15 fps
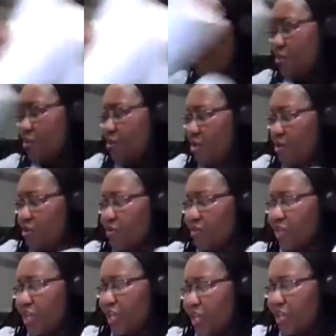
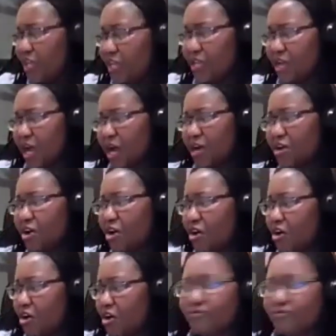the